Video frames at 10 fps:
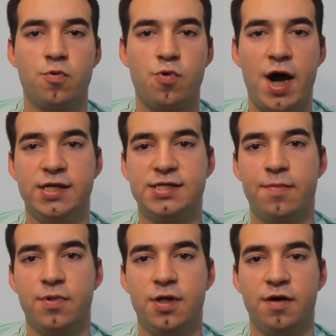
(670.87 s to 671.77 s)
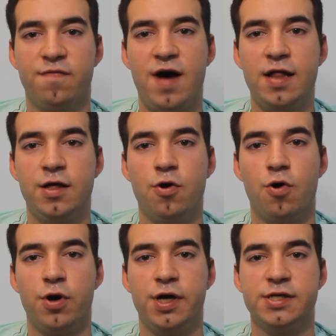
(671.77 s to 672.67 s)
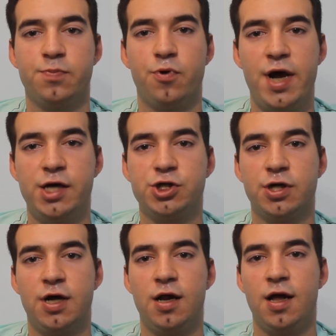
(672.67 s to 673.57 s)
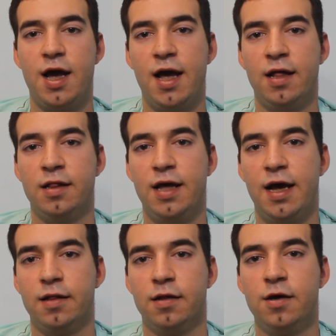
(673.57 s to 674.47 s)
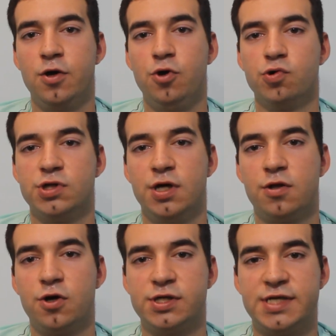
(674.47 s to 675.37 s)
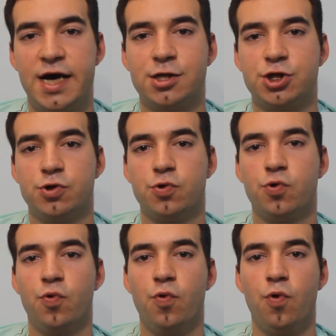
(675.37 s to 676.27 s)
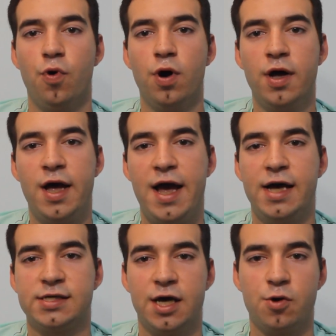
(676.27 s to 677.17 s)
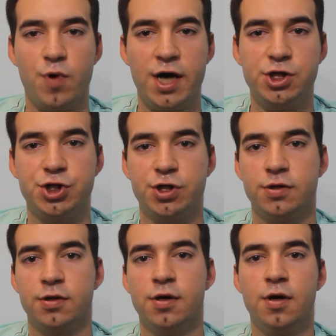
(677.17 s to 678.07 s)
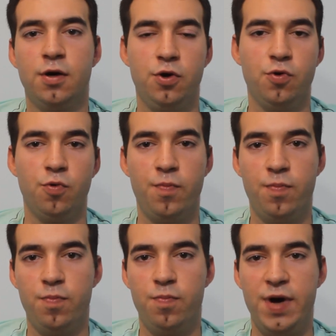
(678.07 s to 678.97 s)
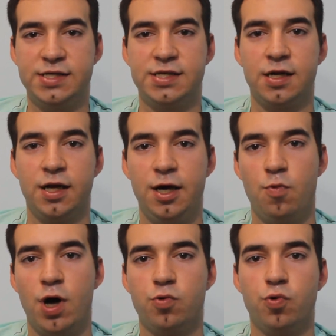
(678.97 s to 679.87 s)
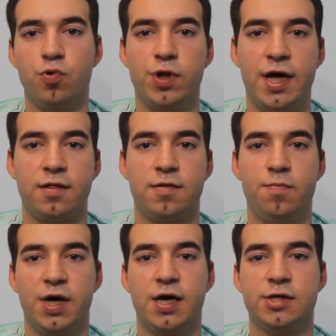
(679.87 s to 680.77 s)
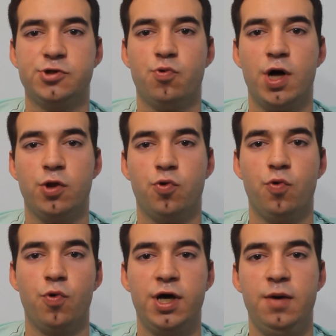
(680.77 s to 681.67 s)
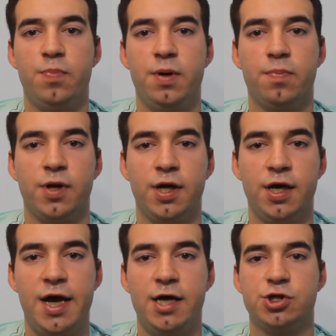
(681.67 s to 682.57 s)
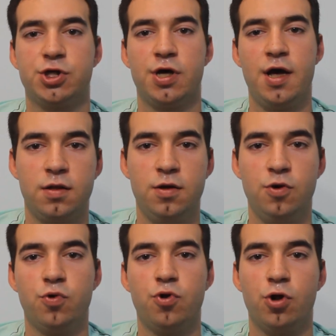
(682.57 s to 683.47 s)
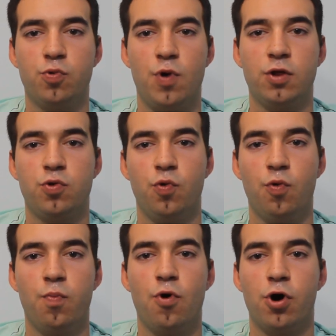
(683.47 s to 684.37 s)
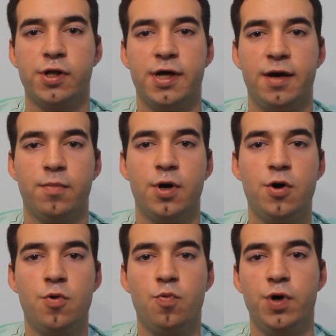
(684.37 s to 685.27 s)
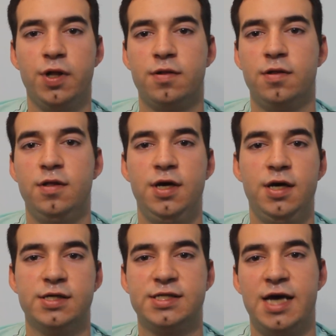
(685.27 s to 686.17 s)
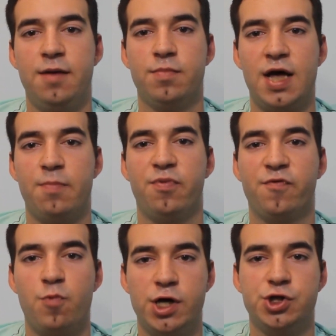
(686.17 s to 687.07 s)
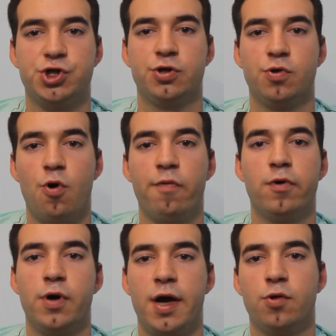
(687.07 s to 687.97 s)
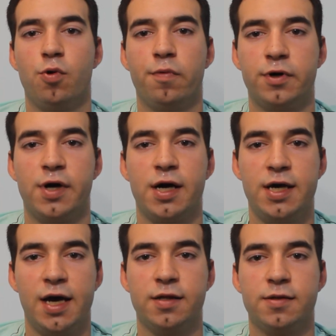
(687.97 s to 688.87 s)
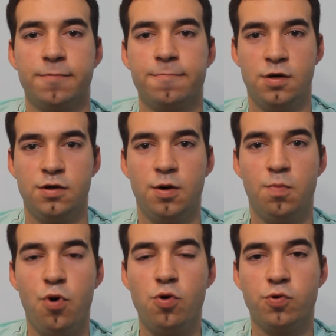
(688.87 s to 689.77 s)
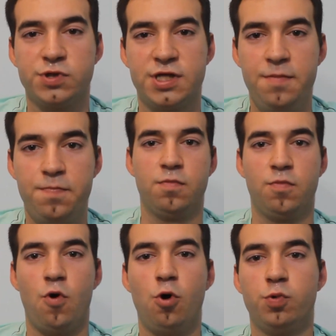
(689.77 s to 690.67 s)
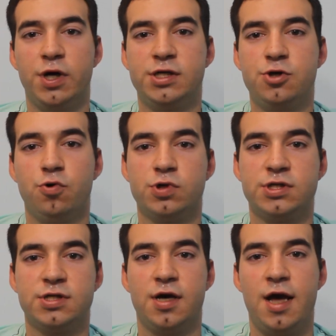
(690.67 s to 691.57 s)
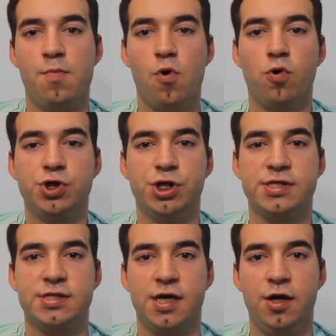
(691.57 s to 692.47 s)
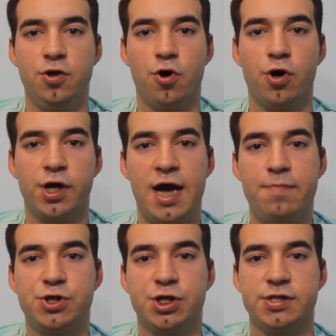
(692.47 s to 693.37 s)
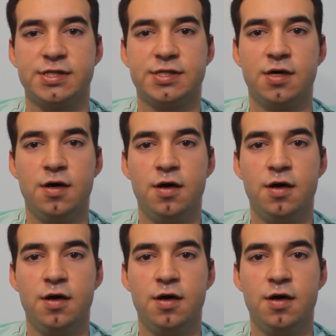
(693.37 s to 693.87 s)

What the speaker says: write something funny or inspirational, and then use the third section to ask a question. You basically want to do that because you want to keep people engaged. You don't want to bore them with the same type of question over and over again. A bonus tip: always use emojis in your captions.